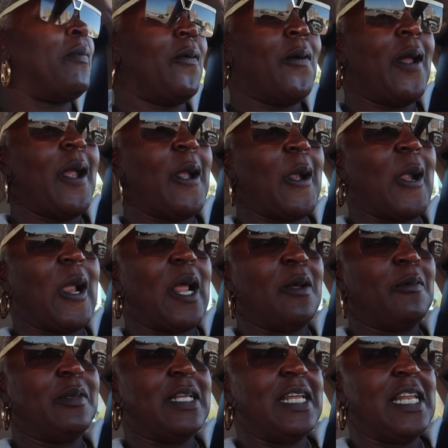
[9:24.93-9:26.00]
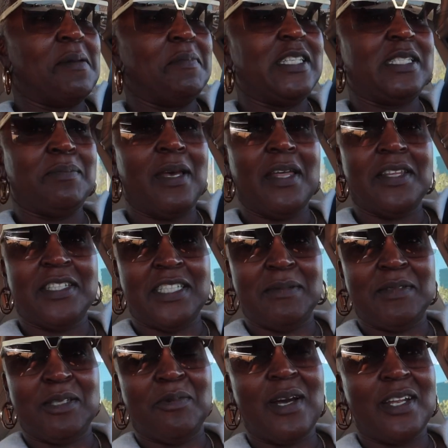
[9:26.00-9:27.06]
point, when they let me smell the
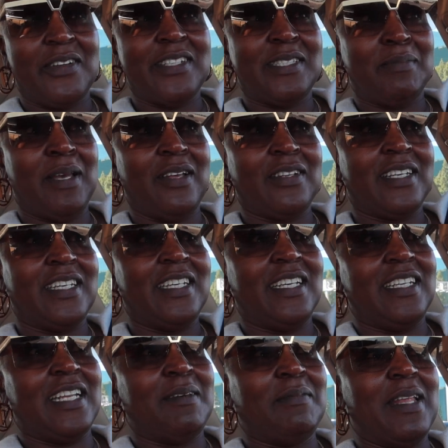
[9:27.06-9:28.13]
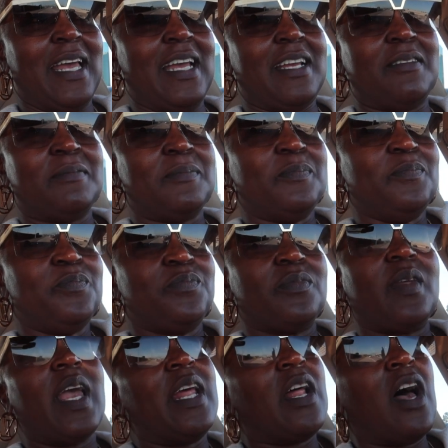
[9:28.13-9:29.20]
gypsy water, it smelled good. And I'm like,
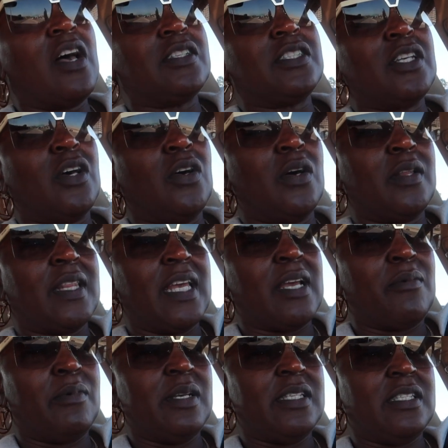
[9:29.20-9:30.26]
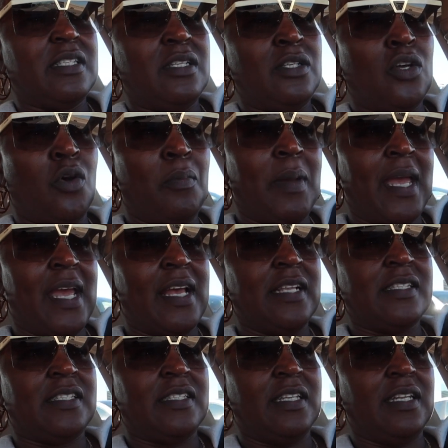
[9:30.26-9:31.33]
and also I think it was No
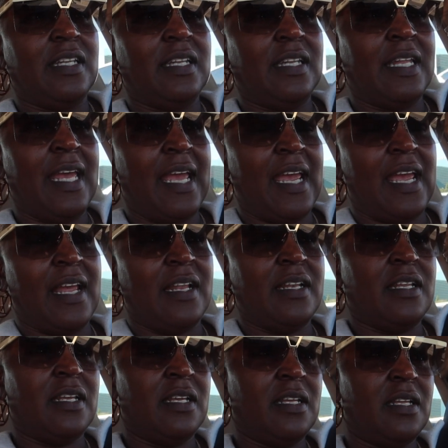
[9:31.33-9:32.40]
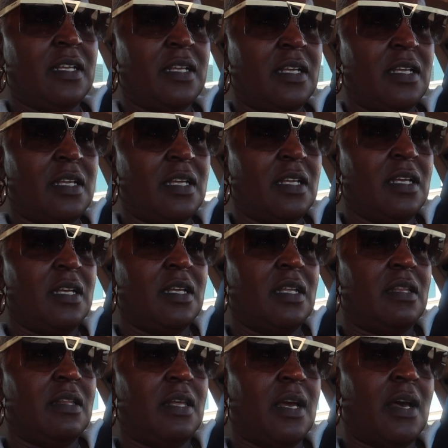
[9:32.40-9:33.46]
Man's Land.
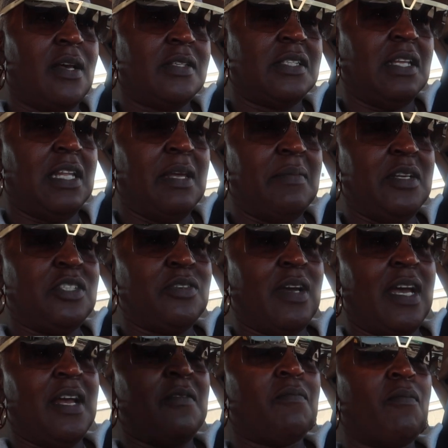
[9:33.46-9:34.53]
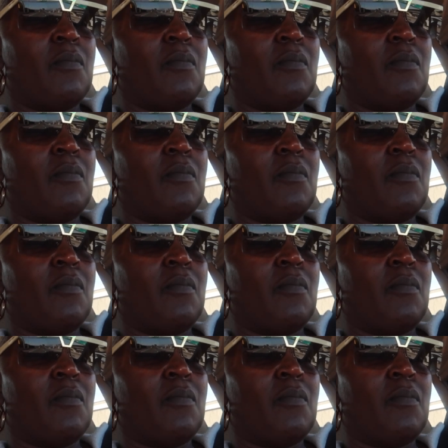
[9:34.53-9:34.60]
They also let me try.